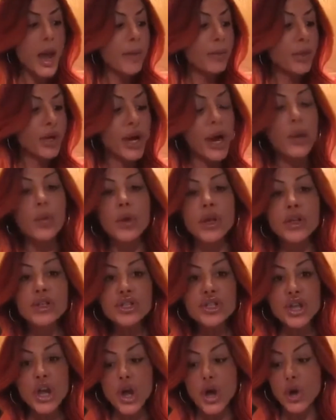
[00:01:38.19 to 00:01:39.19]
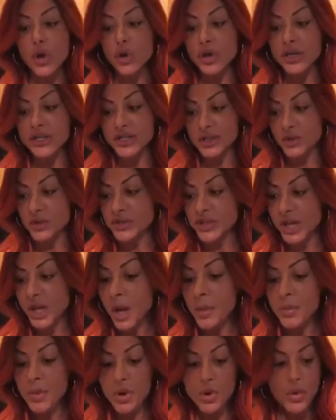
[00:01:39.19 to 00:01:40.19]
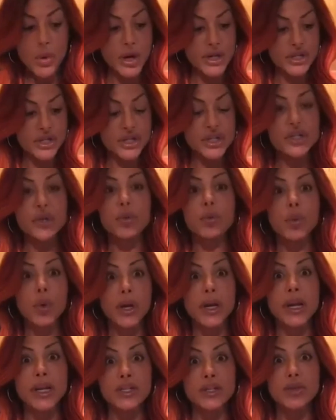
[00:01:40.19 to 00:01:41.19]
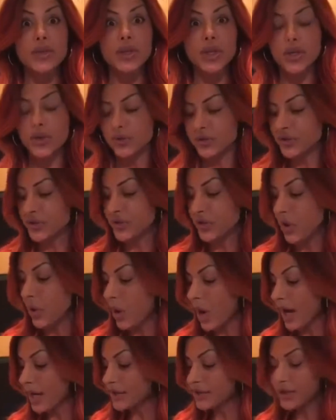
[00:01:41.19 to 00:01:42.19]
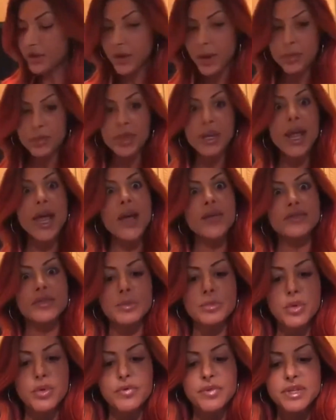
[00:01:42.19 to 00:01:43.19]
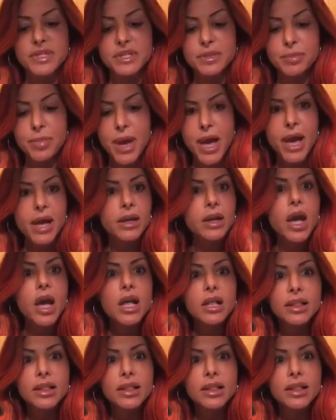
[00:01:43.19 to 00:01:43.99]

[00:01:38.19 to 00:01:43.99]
But I will show, because there was a couple of questions of what I do use. So I do, I'm gonna have to move this back.